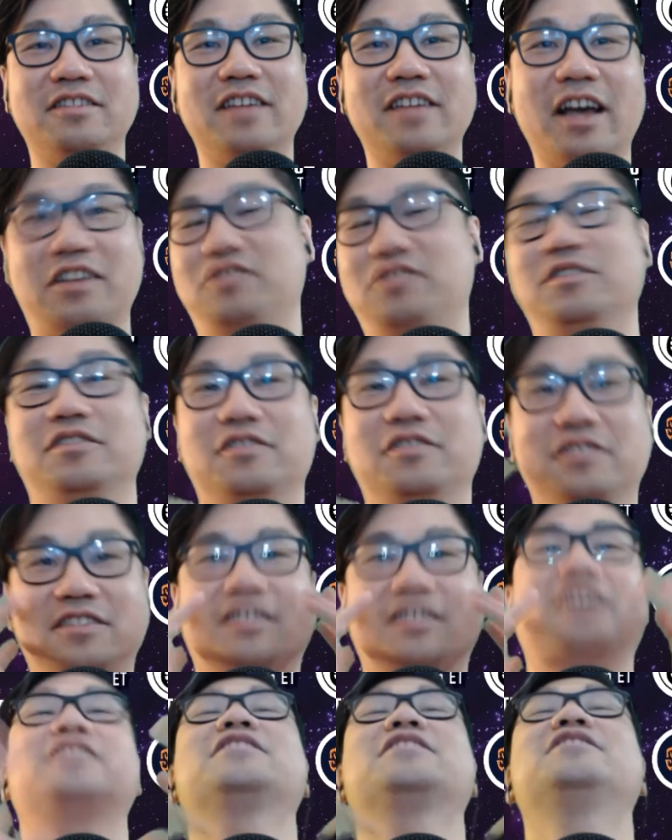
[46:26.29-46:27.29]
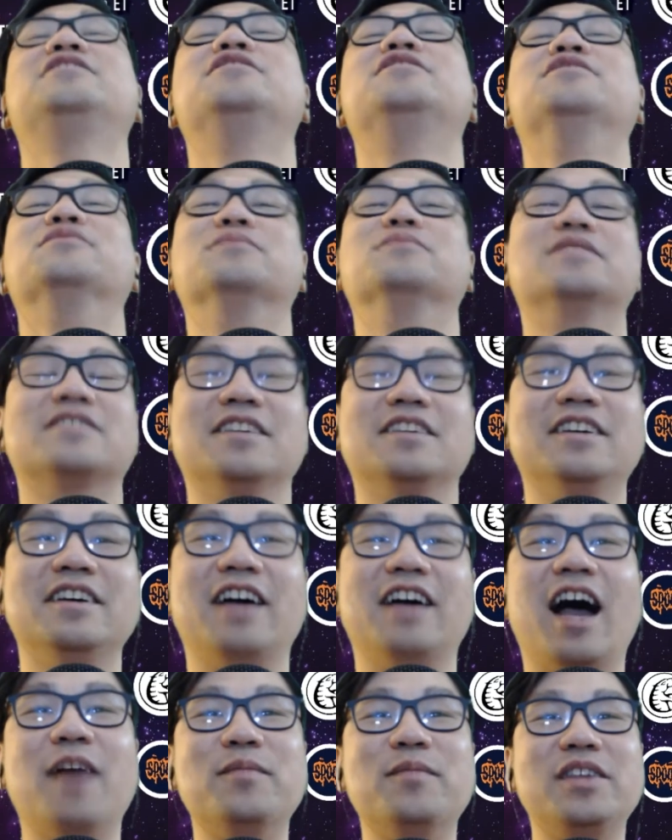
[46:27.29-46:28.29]
Actually, there's like huge.
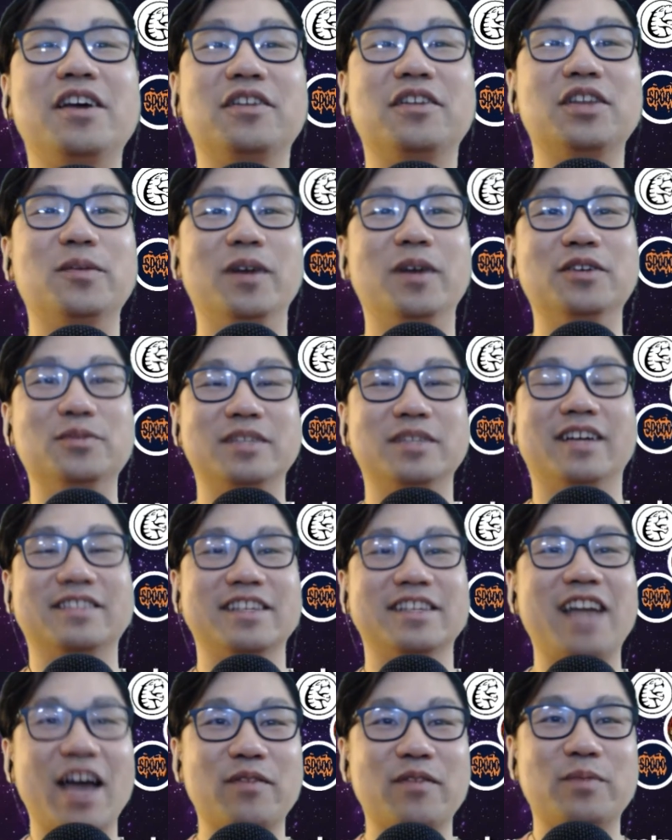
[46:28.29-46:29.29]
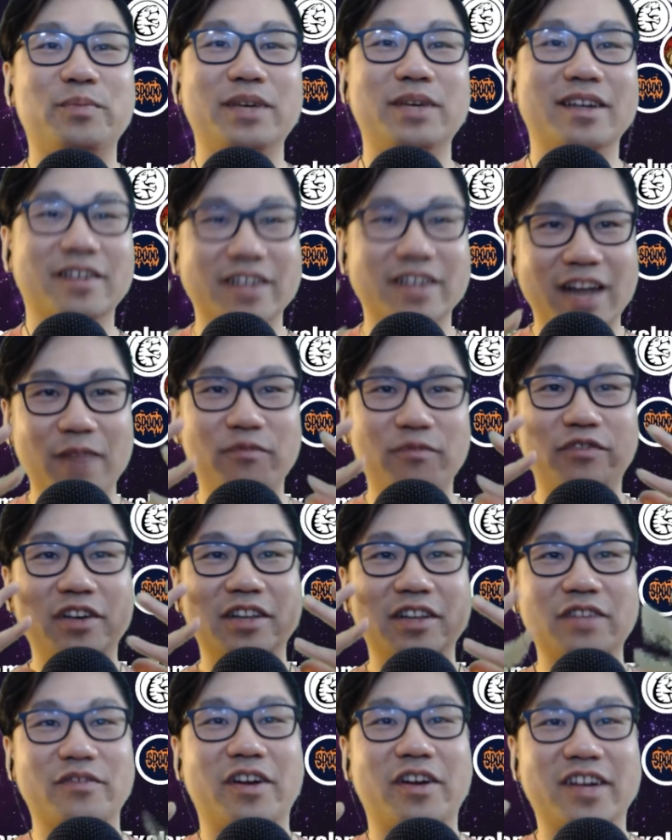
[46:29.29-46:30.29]
I'm the only one who doesn't have a beard, and I'm
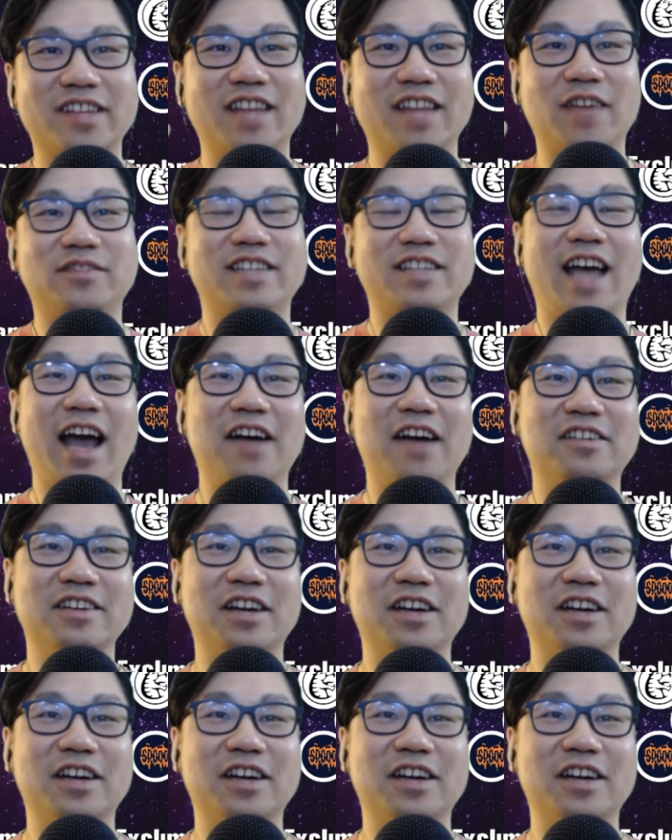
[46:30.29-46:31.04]
feeling very left out.